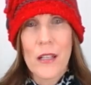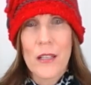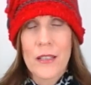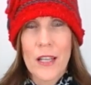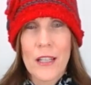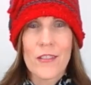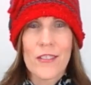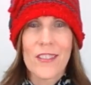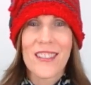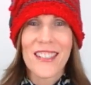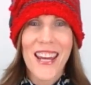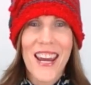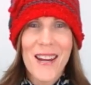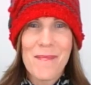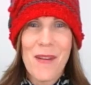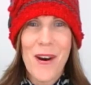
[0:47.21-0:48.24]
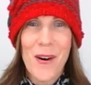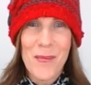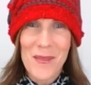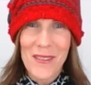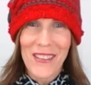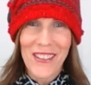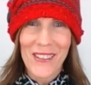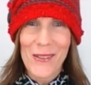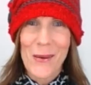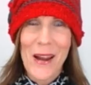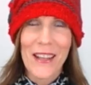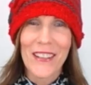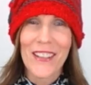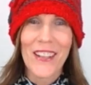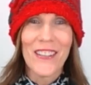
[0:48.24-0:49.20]
because I just came home a little
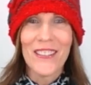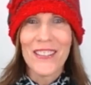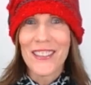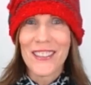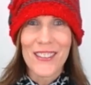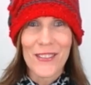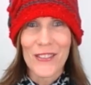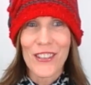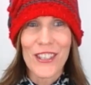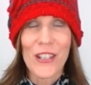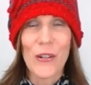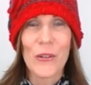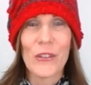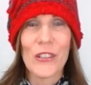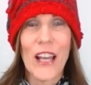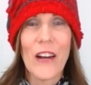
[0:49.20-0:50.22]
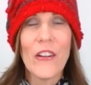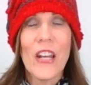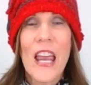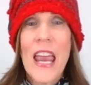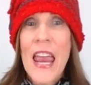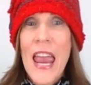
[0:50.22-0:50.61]
while ago and it's really cold out.